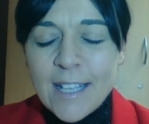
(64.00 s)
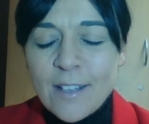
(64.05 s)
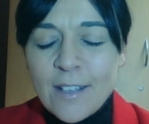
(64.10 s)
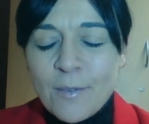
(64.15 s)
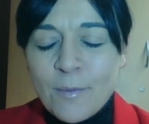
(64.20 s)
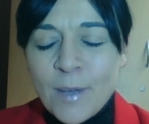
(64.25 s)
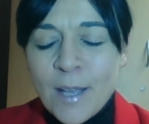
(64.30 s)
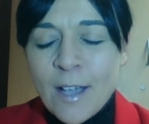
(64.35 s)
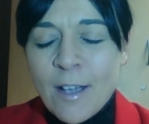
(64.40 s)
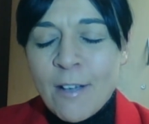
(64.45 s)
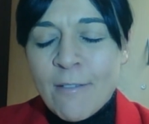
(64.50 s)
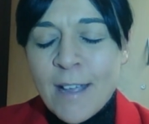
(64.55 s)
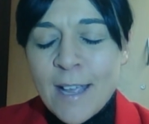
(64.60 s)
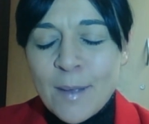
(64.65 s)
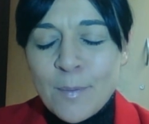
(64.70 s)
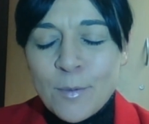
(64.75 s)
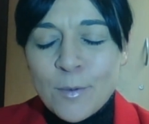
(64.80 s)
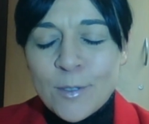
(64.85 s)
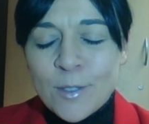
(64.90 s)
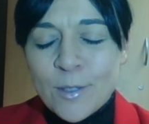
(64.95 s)
that we are
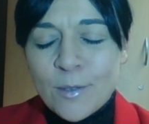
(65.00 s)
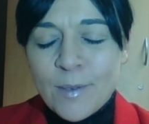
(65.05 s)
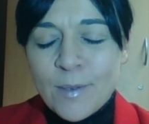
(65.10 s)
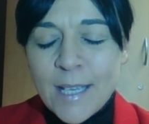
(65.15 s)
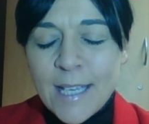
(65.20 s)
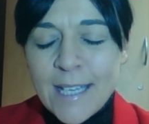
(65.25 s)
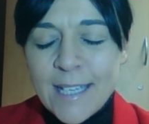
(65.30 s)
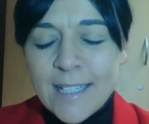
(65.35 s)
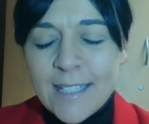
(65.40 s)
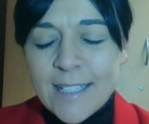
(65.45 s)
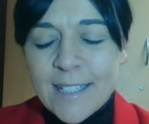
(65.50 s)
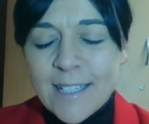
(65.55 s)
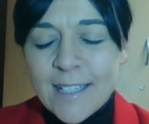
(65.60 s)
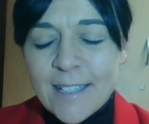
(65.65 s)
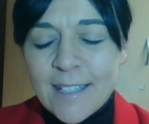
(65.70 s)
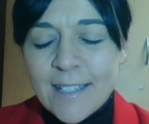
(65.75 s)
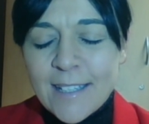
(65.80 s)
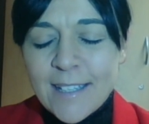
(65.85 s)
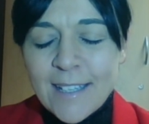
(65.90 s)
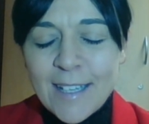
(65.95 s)
able to eat.
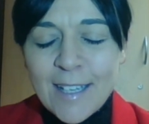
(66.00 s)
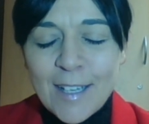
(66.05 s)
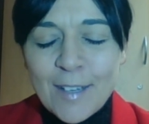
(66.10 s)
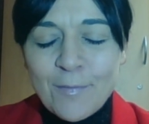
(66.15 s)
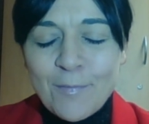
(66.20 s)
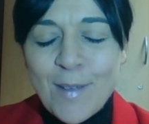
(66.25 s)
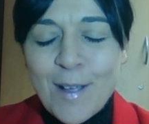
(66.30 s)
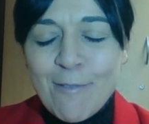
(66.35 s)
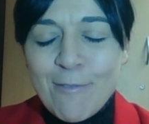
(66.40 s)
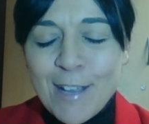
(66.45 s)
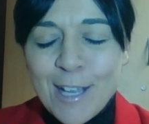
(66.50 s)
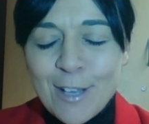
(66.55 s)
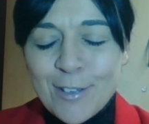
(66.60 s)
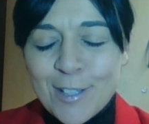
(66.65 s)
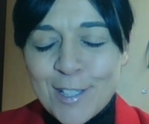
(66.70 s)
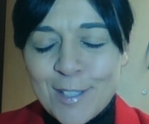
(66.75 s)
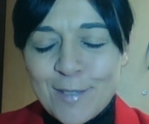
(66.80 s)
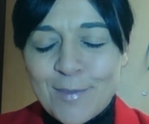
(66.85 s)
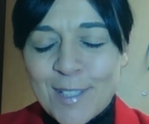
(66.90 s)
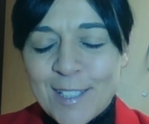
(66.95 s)
Merry
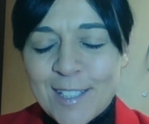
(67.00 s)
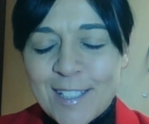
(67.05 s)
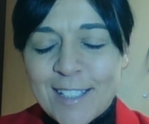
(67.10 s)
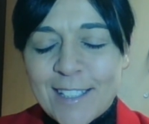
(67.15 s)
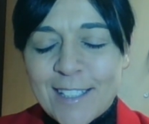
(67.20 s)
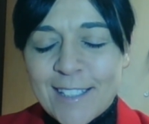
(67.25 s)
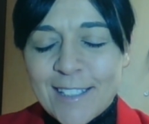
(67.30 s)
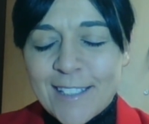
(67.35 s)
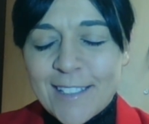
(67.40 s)
Christmas.